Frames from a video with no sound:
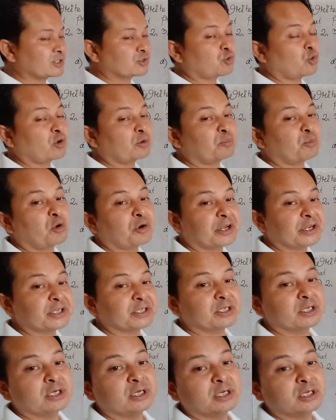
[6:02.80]
got more than
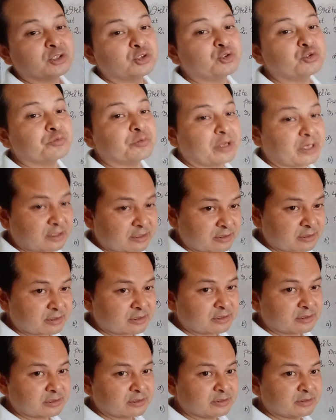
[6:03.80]
2
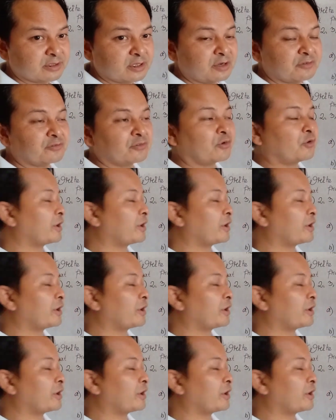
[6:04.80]
factors. 4